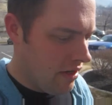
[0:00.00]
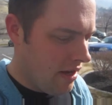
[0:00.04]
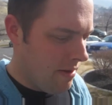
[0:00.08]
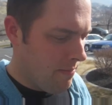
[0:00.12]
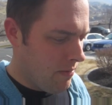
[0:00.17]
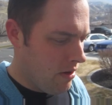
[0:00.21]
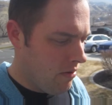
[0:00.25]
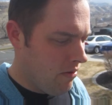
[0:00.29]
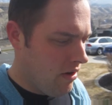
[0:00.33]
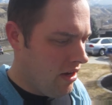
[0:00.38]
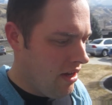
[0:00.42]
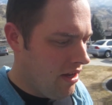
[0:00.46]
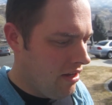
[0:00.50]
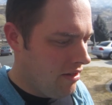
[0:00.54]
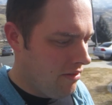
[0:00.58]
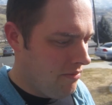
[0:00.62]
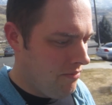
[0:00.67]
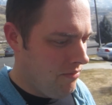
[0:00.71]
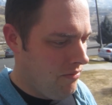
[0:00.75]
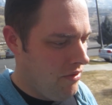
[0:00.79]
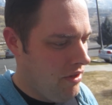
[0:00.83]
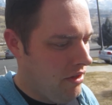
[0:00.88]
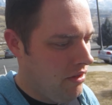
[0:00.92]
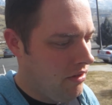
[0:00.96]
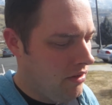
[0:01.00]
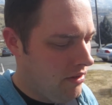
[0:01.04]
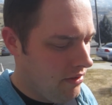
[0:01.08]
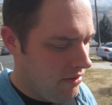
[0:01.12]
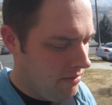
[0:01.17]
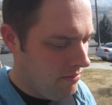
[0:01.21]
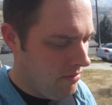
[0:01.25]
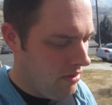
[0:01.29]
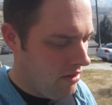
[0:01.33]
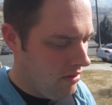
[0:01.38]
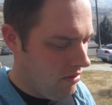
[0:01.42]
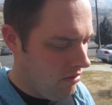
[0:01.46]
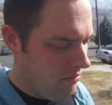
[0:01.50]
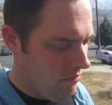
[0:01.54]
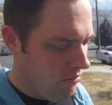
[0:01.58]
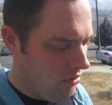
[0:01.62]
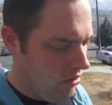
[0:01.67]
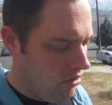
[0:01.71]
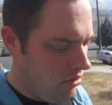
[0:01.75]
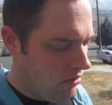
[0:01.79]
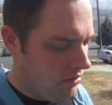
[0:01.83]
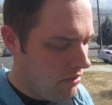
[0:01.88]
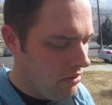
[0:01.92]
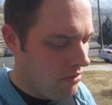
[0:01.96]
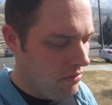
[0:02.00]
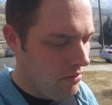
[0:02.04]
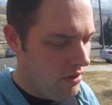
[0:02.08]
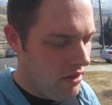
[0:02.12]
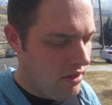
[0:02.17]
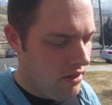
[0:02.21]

time I ran, you know, because I'm getting a little more used to